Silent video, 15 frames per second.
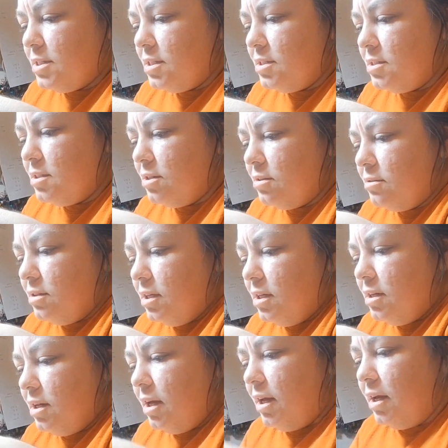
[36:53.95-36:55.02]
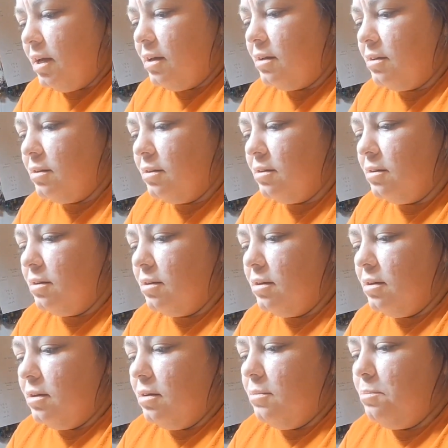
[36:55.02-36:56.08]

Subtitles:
had a reason to need a